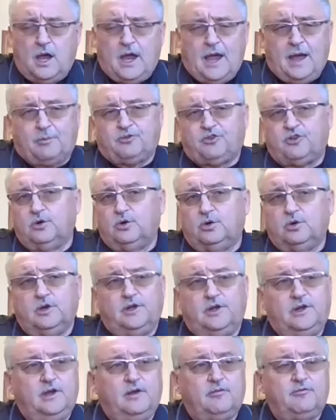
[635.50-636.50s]
Absolutely.
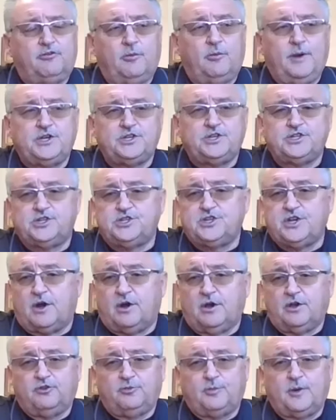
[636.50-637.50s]
The information
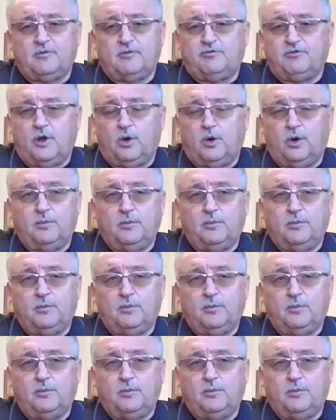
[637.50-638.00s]
sharing's been flowing